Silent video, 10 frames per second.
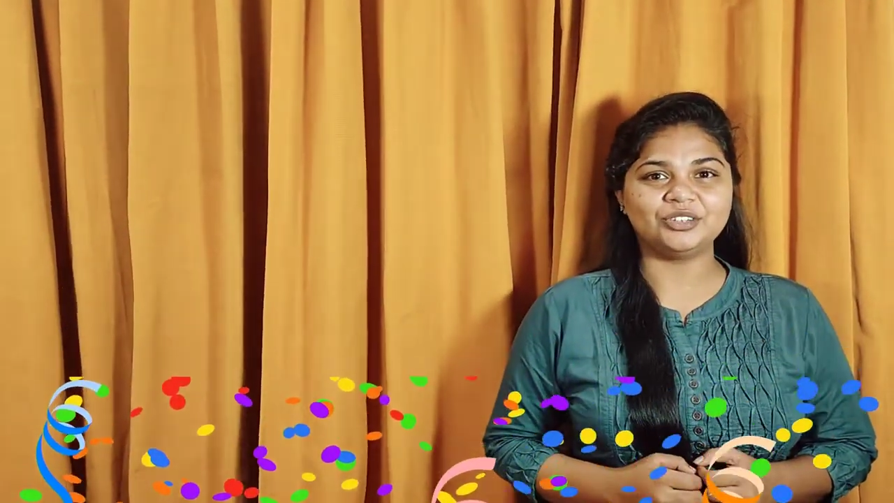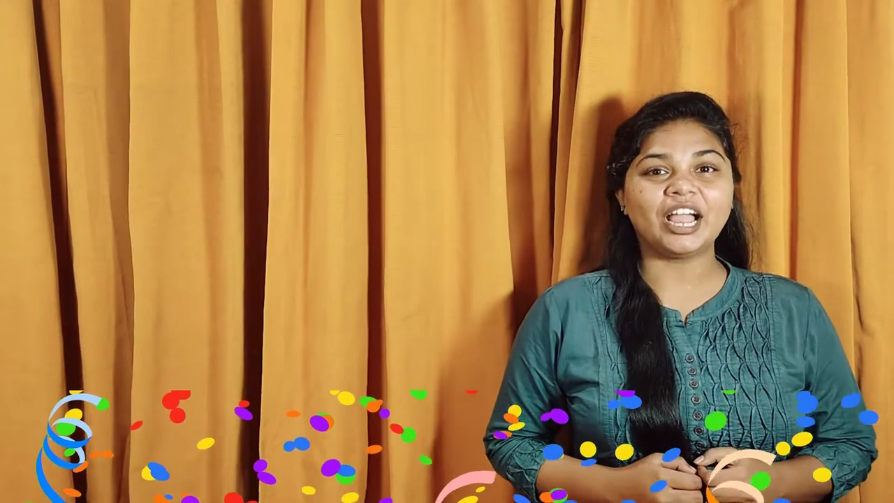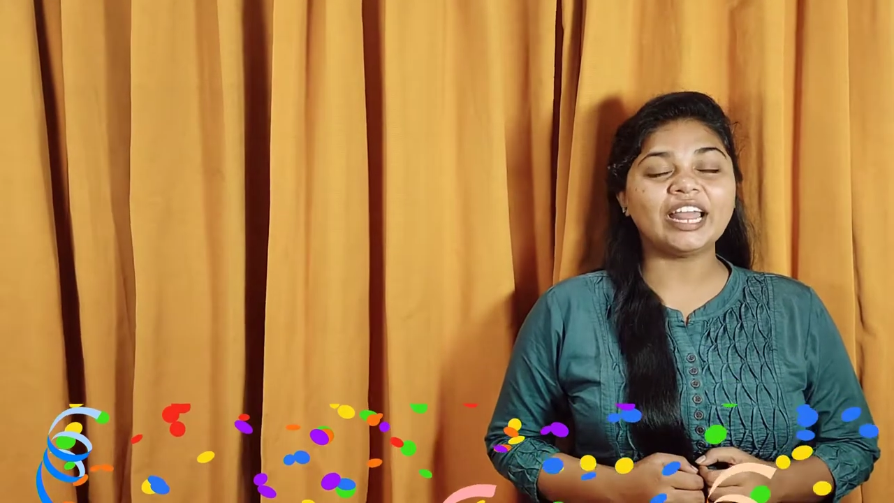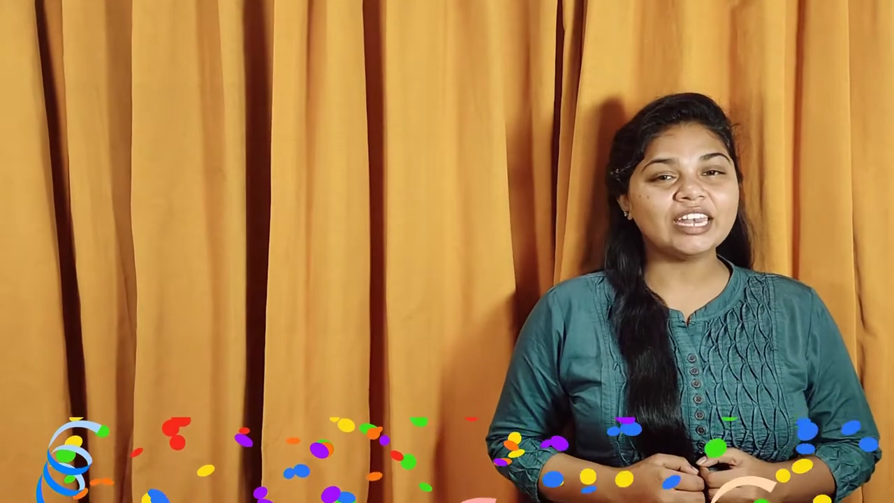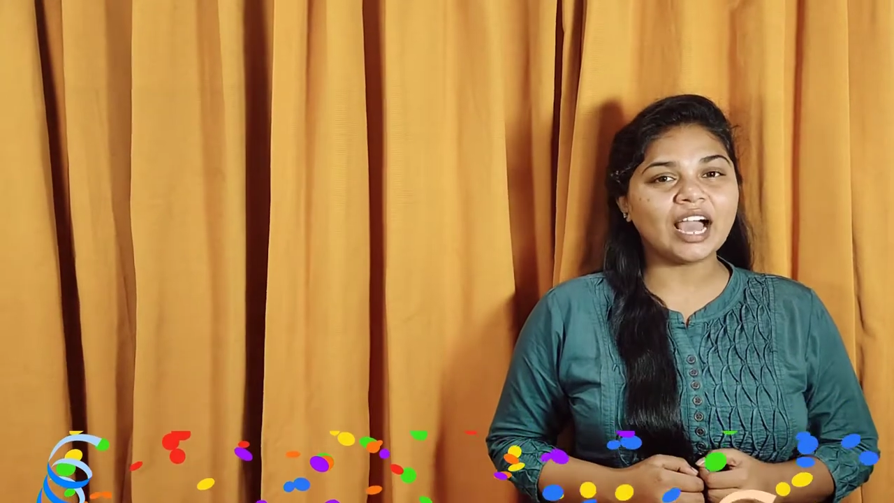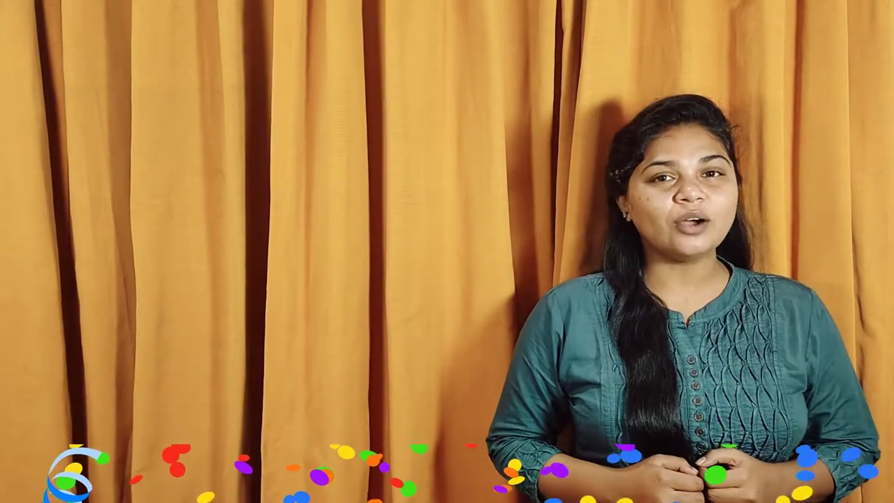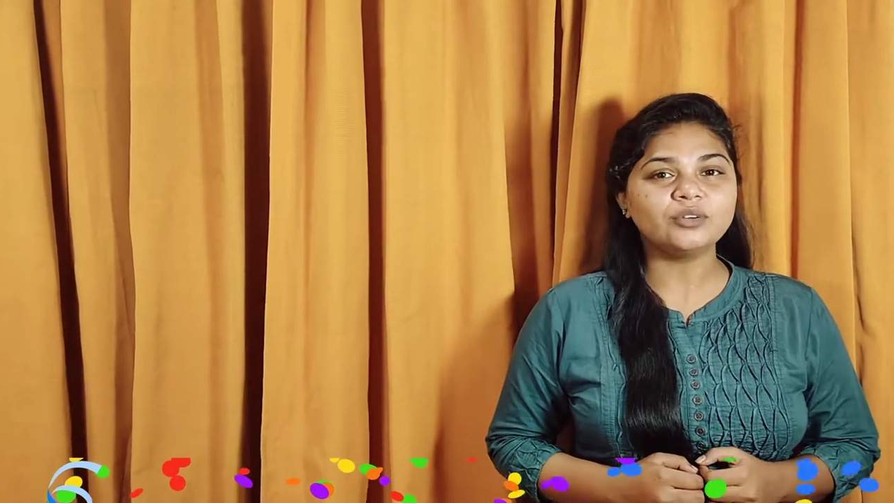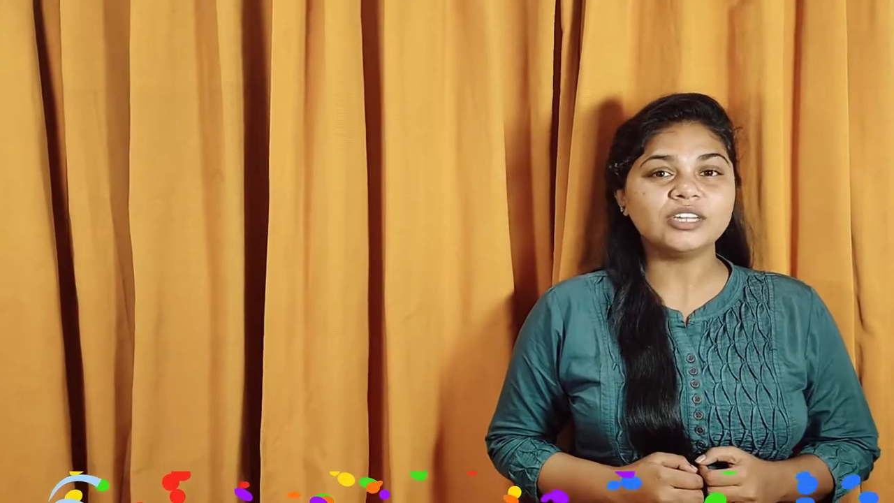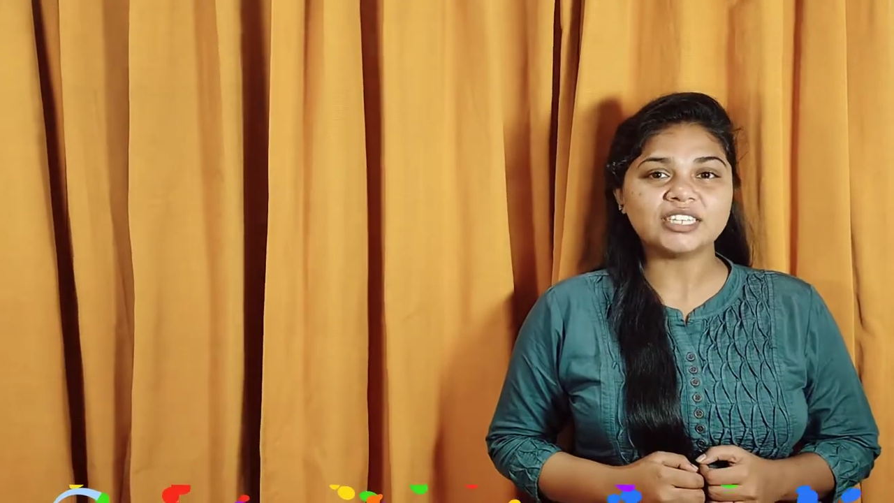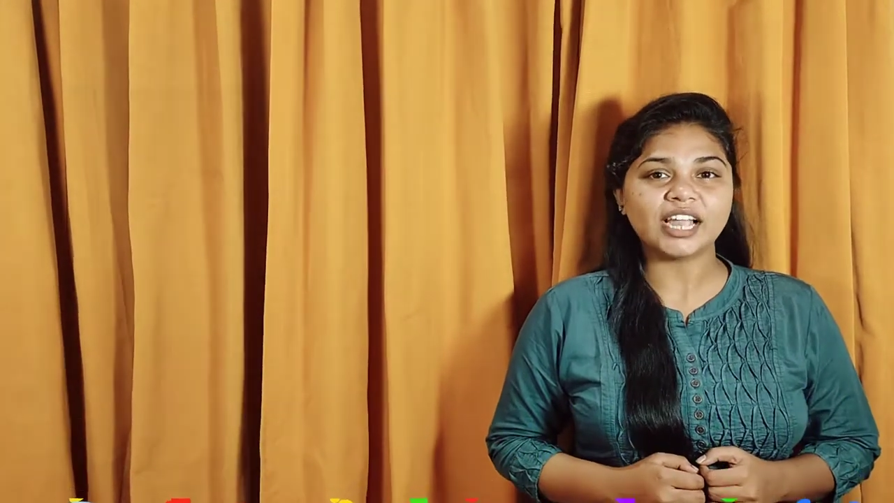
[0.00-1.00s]
and now
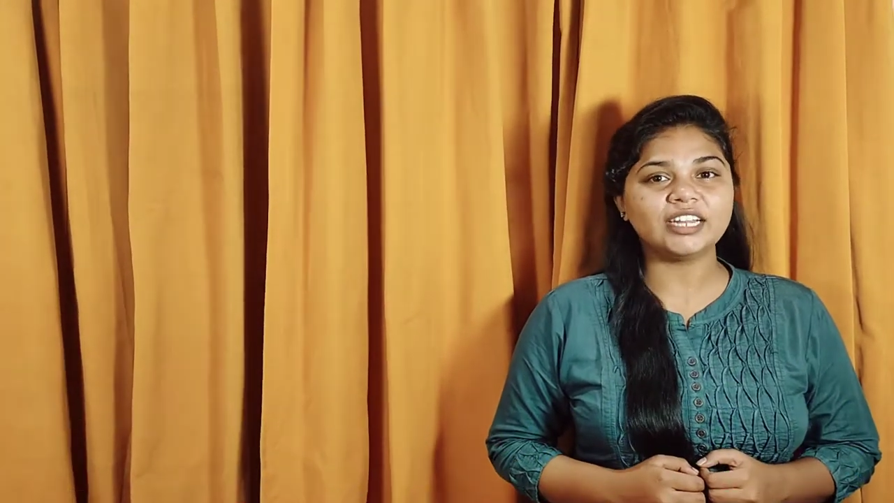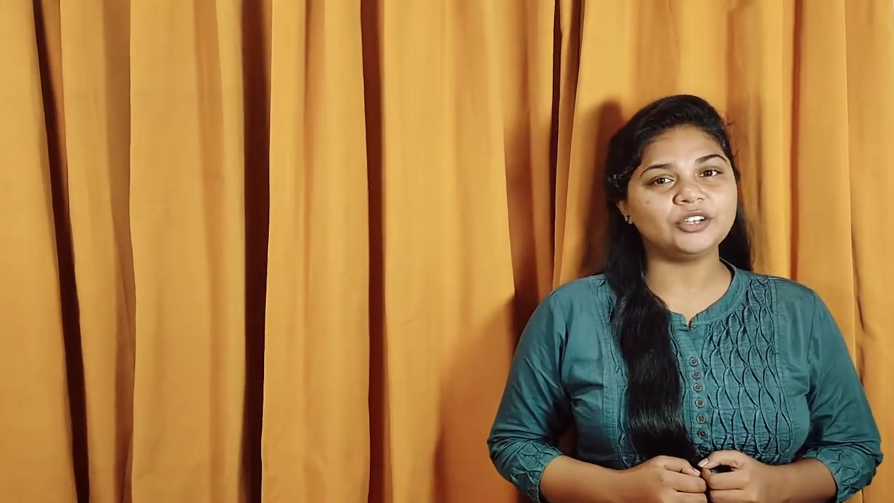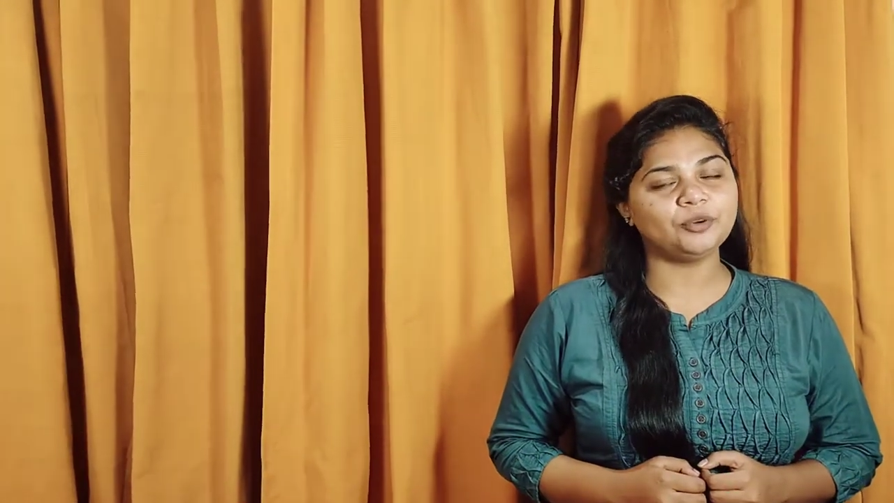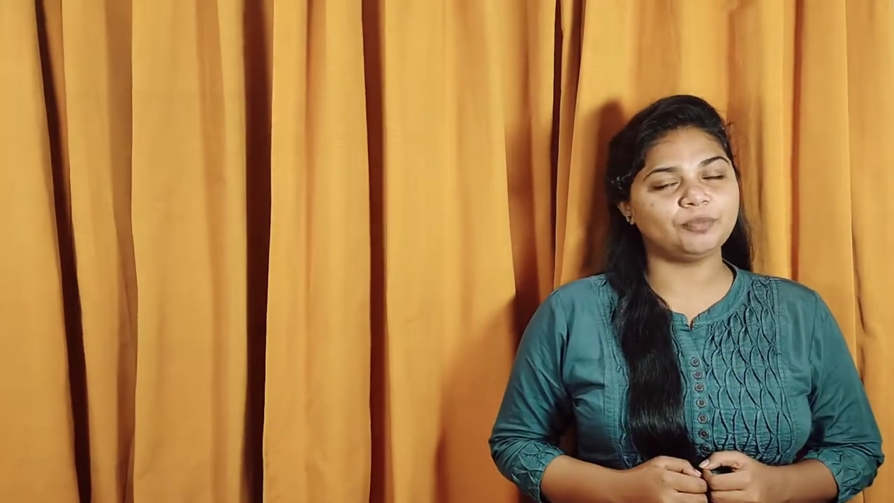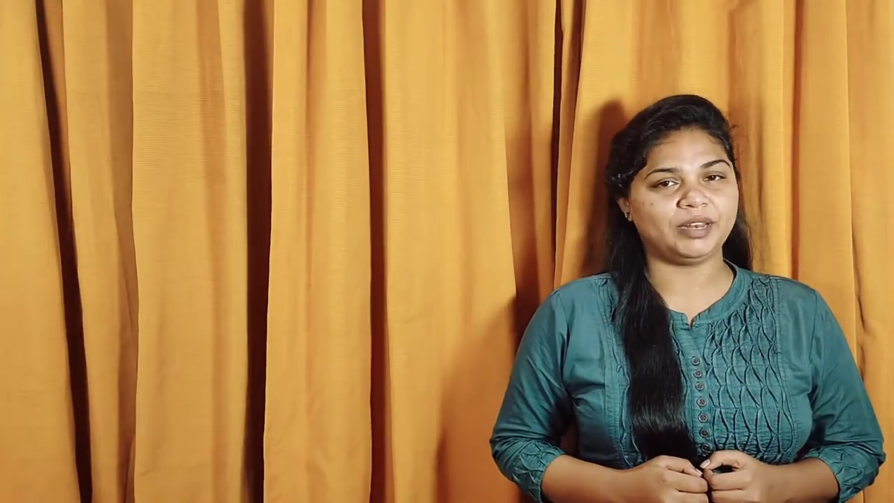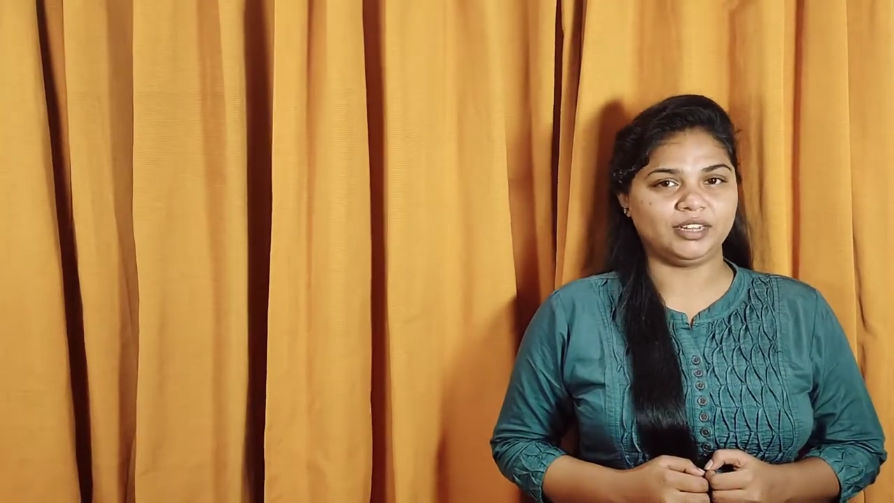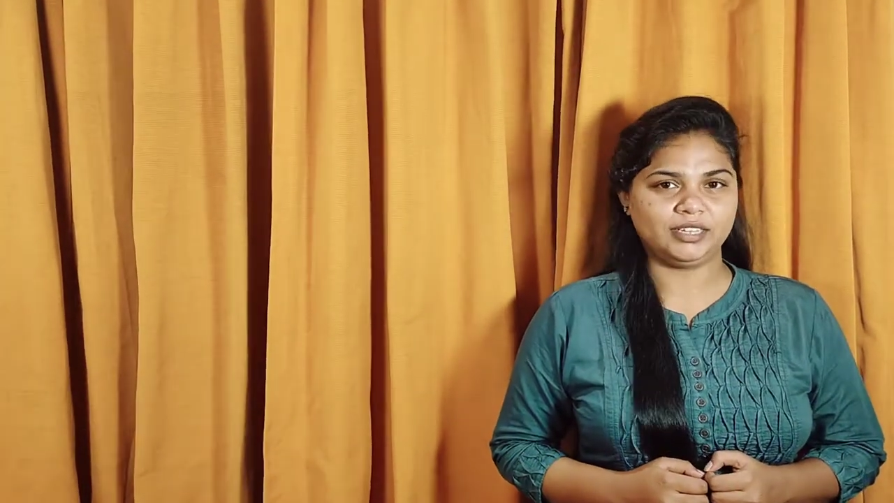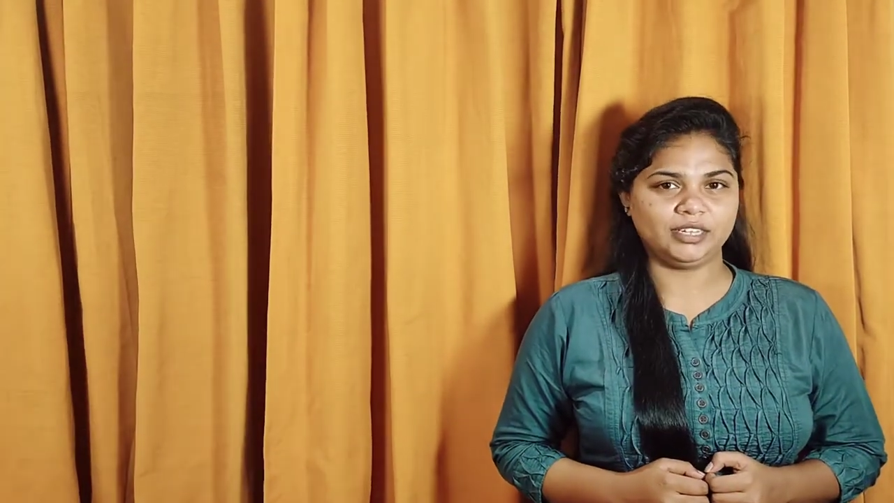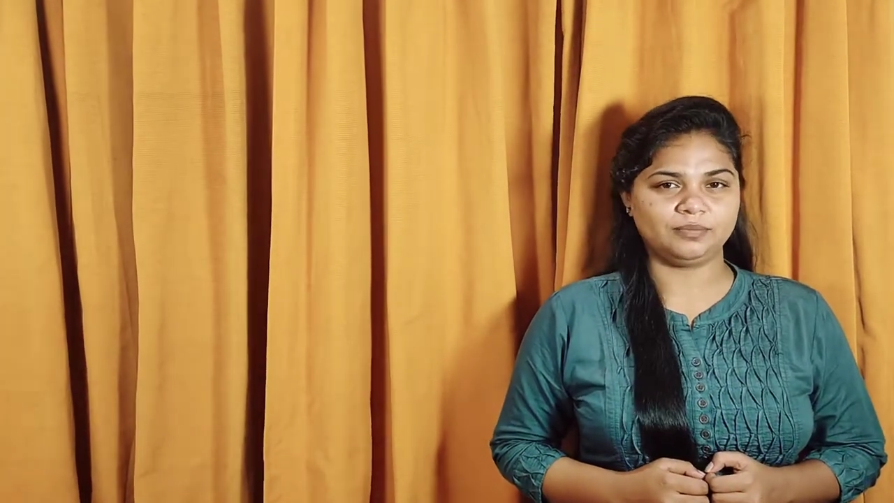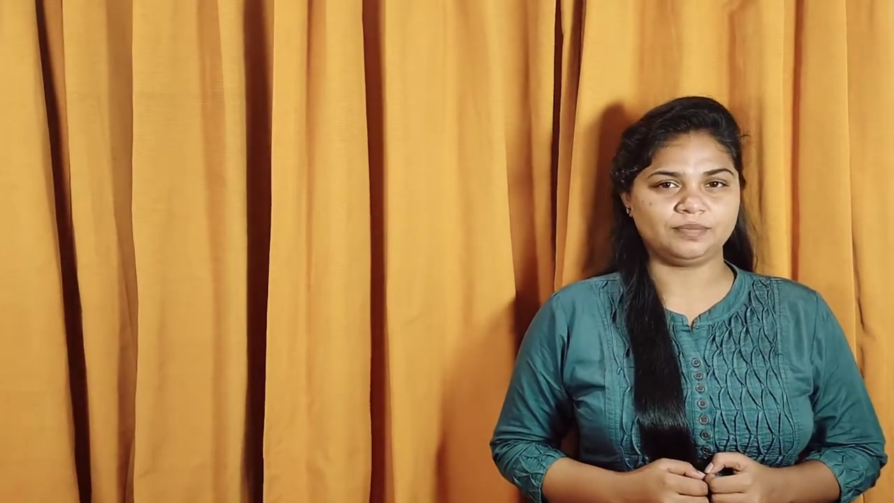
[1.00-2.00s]
decided to play a game.